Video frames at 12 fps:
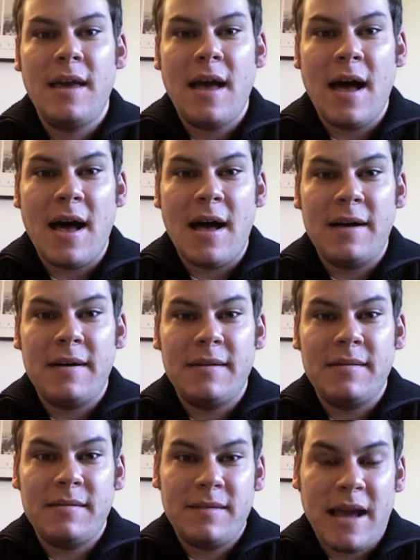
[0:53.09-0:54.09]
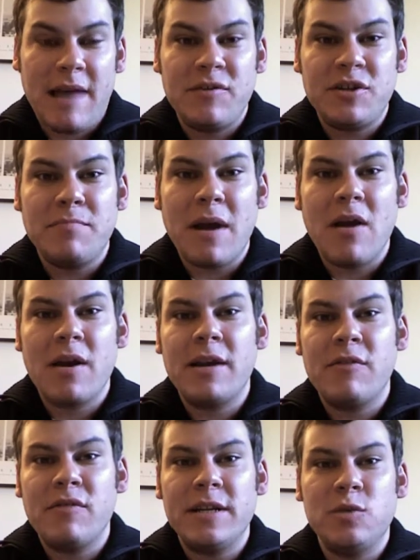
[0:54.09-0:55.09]
The average
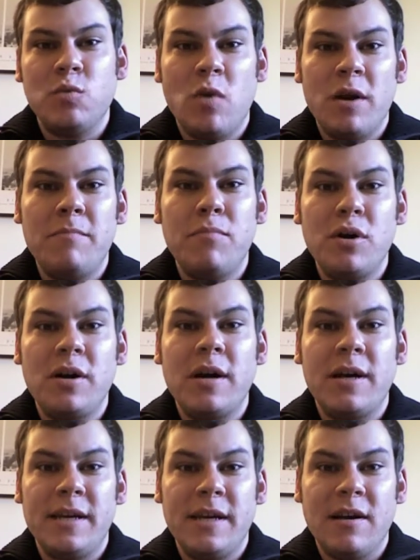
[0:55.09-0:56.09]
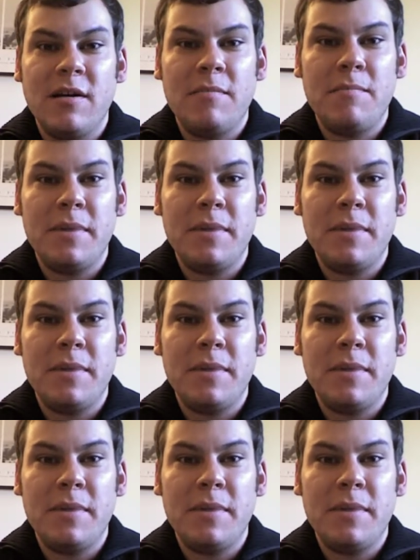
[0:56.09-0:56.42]
American reads 1 book a year,